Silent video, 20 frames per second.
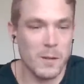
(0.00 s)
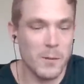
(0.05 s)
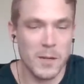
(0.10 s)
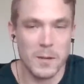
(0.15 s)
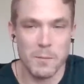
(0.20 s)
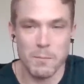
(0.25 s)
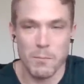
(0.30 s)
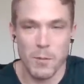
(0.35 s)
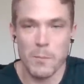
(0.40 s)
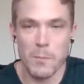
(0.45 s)
I'm
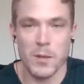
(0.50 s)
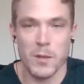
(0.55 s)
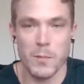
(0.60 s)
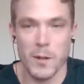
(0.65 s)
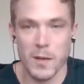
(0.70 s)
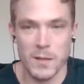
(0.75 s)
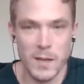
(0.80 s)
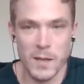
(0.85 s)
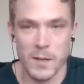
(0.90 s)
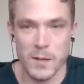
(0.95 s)
like pumped
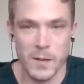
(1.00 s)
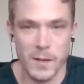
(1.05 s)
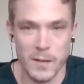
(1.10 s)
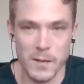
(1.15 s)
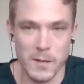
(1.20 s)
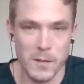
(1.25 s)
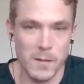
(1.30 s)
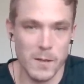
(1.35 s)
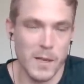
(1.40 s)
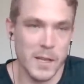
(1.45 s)
about that, or
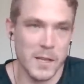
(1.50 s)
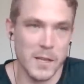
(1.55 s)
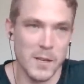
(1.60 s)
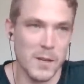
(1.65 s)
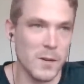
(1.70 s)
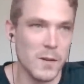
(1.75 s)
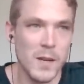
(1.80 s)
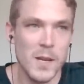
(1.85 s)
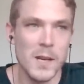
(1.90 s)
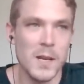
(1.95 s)
or like you
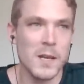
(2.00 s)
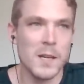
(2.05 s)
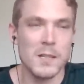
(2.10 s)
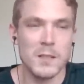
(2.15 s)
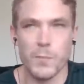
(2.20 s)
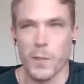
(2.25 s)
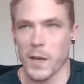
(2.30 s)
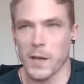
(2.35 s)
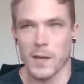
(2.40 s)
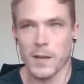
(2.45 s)
know
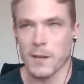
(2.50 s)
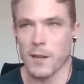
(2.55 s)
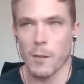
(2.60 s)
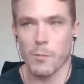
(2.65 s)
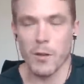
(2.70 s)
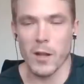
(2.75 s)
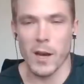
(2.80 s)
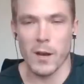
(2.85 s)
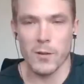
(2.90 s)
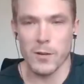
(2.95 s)
spending a
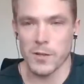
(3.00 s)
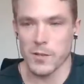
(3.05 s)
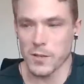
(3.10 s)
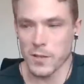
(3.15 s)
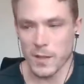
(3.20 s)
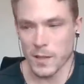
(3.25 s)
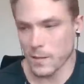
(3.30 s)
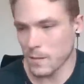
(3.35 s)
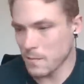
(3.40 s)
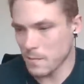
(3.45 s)
couple
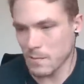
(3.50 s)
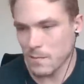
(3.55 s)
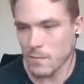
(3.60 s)
hours like